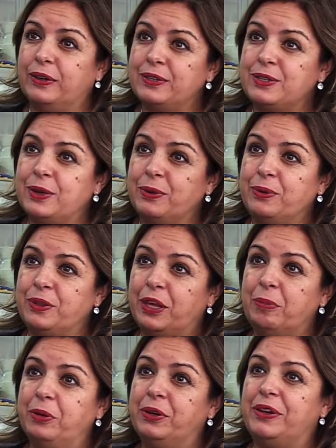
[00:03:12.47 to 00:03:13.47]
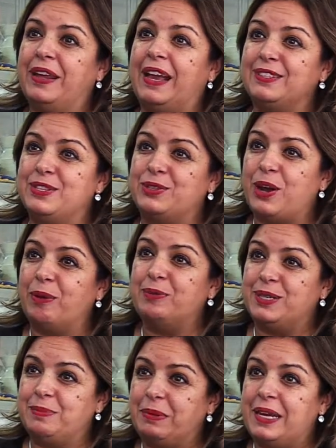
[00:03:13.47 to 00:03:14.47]
So the community has
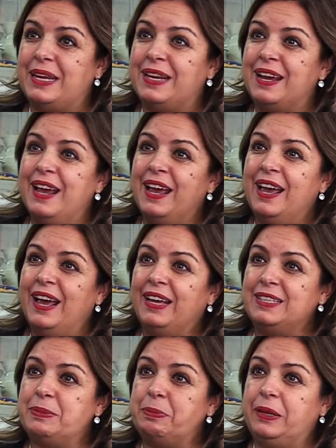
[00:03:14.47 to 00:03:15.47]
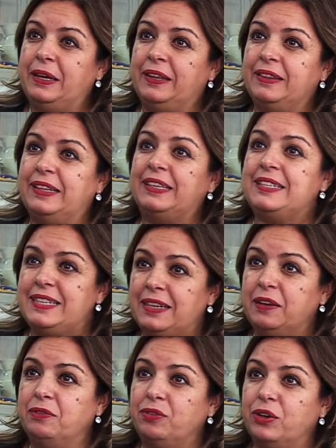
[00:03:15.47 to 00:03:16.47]
adopted me as being the
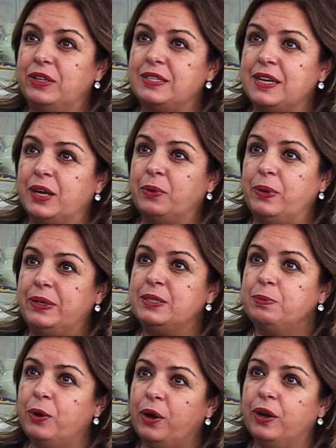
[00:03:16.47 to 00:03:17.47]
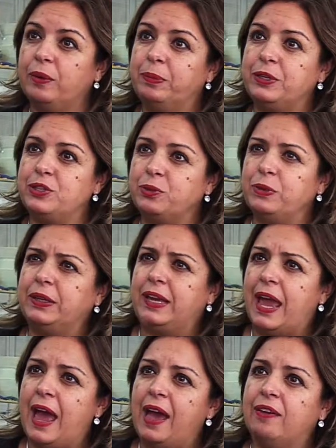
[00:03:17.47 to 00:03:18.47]
Latina voice at Queen's Park, but to really
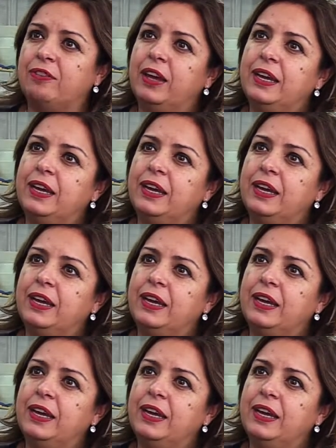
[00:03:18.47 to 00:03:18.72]
have